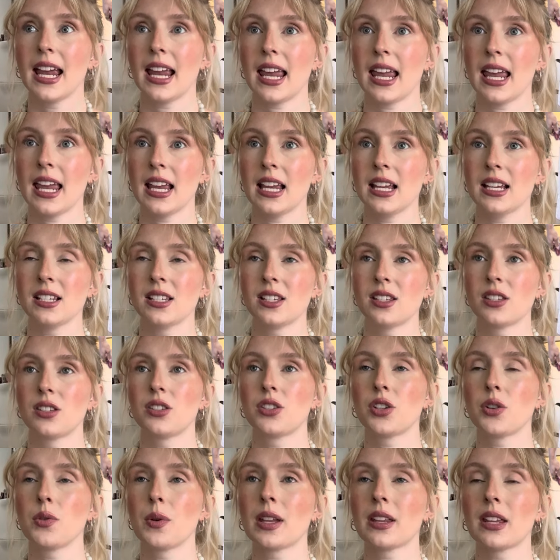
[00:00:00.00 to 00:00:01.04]
is
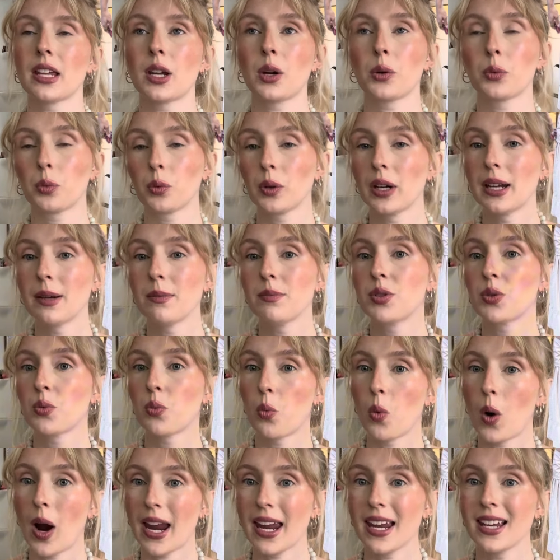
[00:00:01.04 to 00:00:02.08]
doing like a ribbed
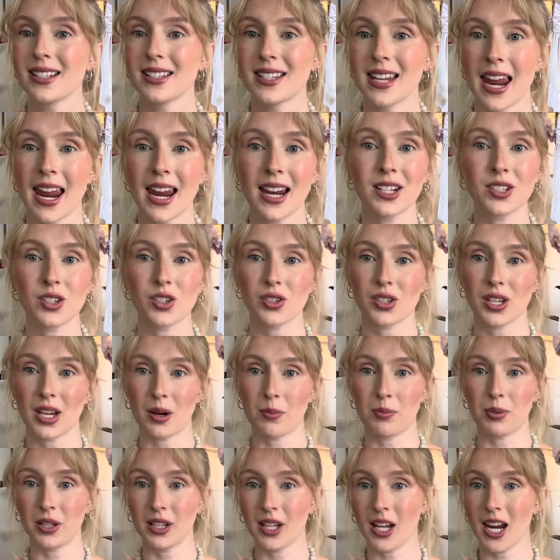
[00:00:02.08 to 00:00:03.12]
white tank, just like a
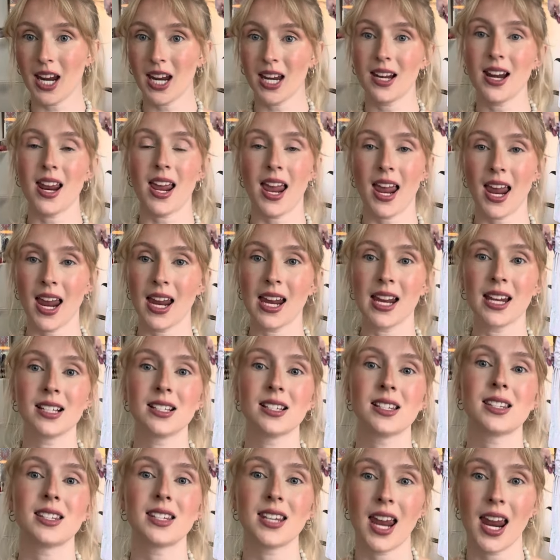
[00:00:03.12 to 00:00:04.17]
plain
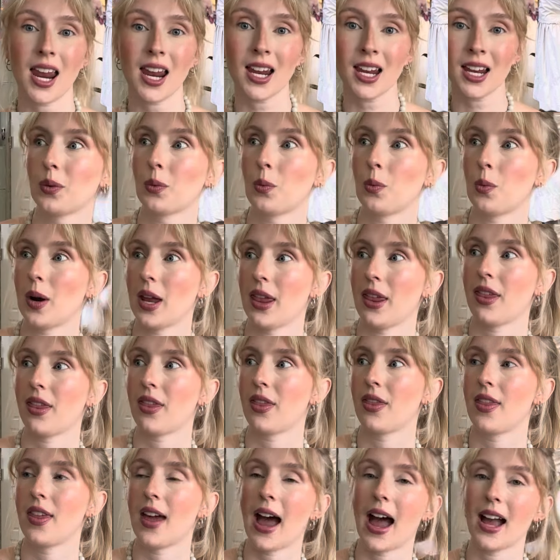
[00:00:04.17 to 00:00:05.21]
Hanes tank
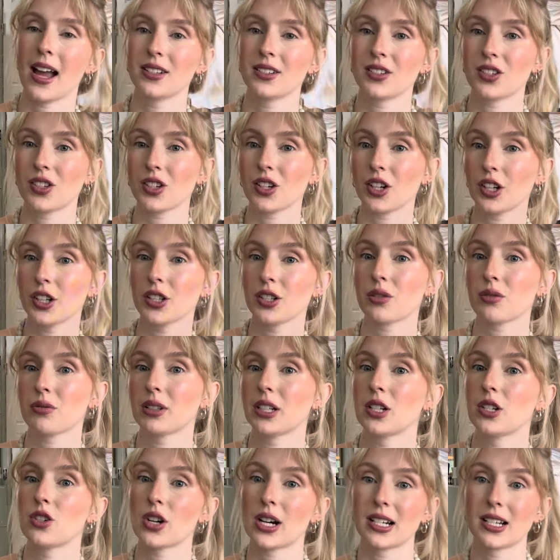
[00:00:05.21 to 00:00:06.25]
with that skirt to
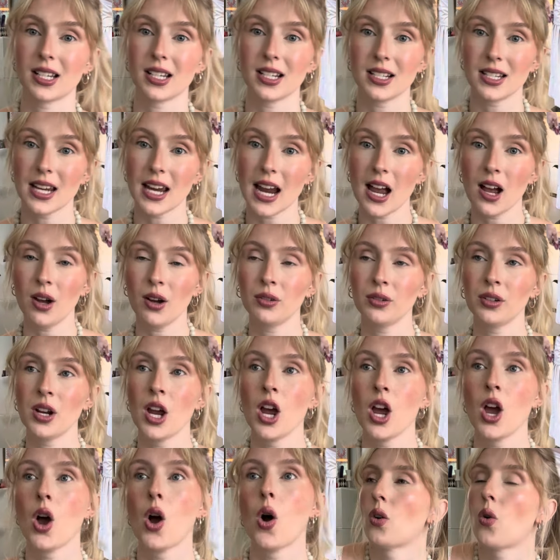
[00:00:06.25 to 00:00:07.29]
really dress it down,
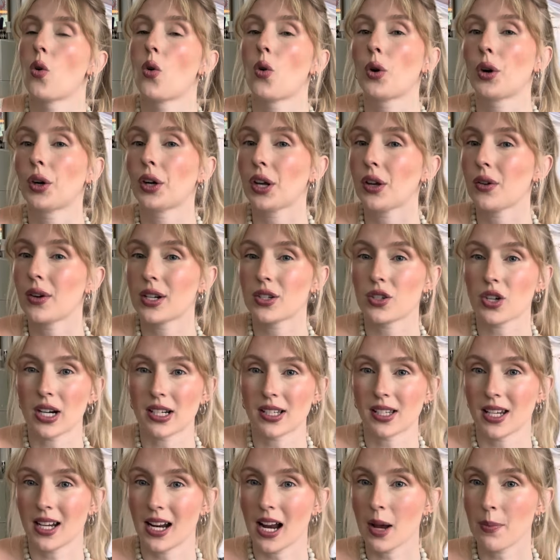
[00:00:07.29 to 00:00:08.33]
or you could
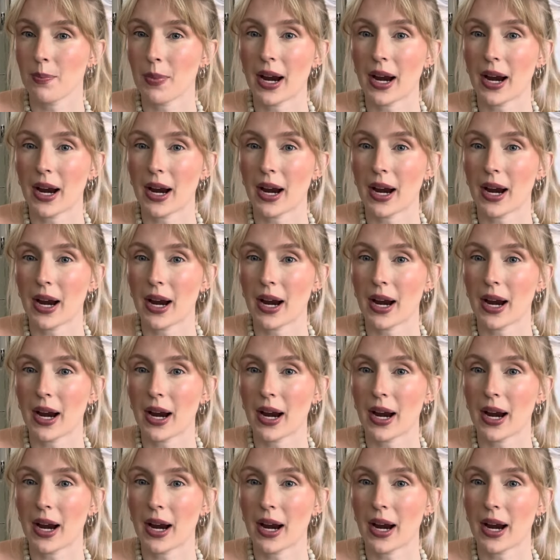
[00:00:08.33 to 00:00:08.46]
dress it up.